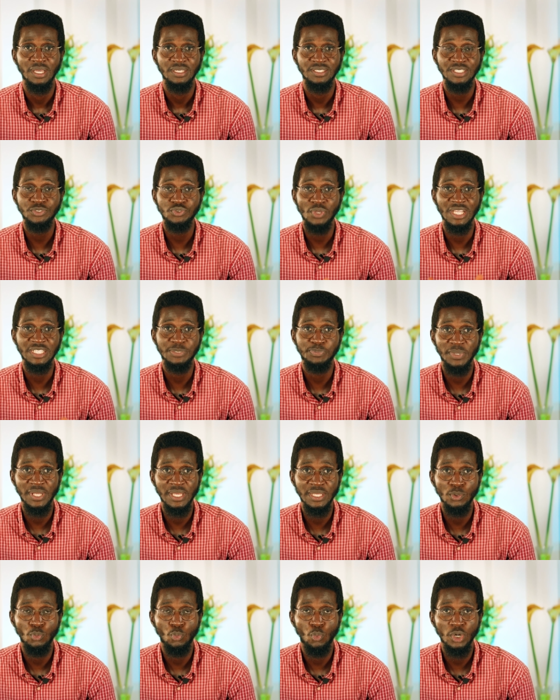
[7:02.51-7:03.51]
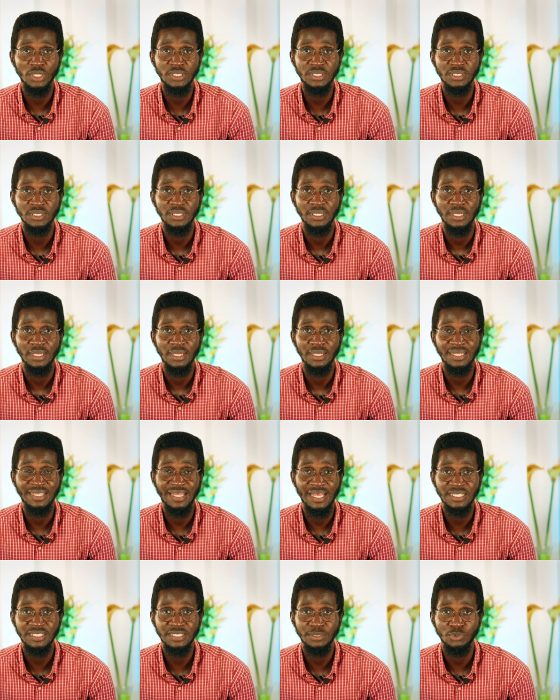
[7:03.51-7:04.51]
Try to explain what
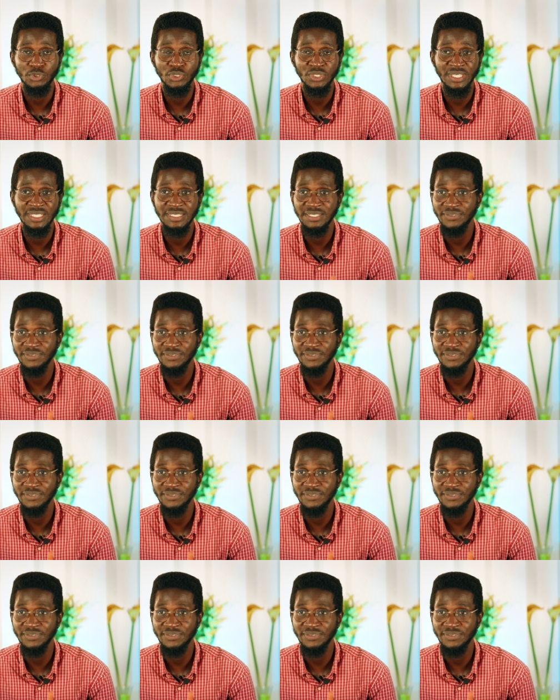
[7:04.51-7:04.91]
leadership, you know,